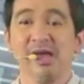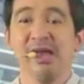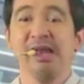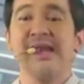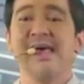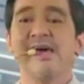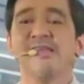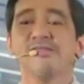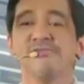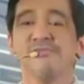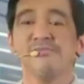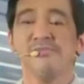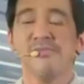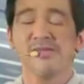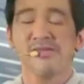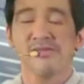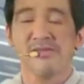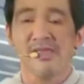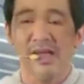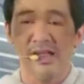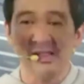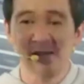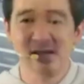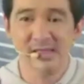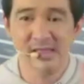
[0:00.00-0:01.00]
Let me
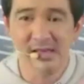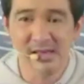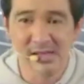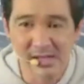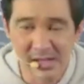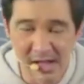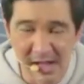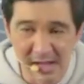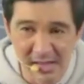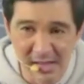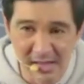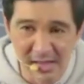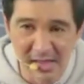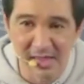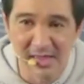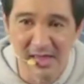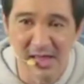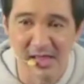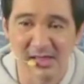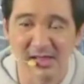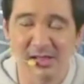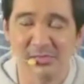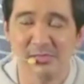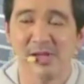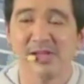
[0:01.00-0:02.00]
tell you this, ladies and
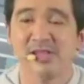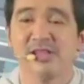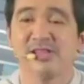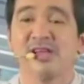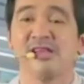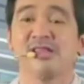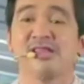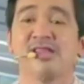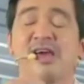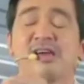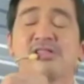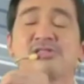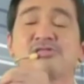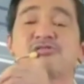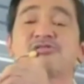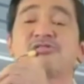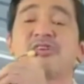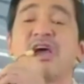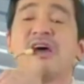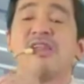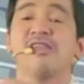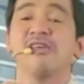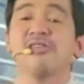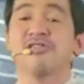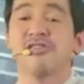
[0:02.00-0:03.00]
gentlemen, and I'd like to
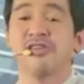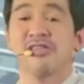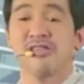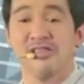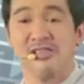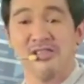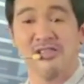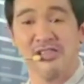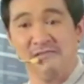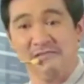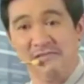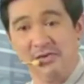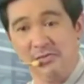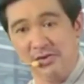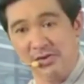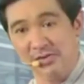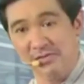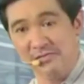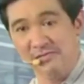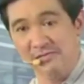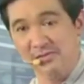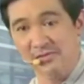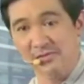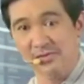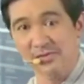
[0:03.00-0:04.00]
challenge each and every one
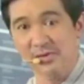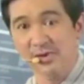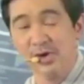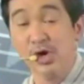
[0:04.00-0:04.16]
of you.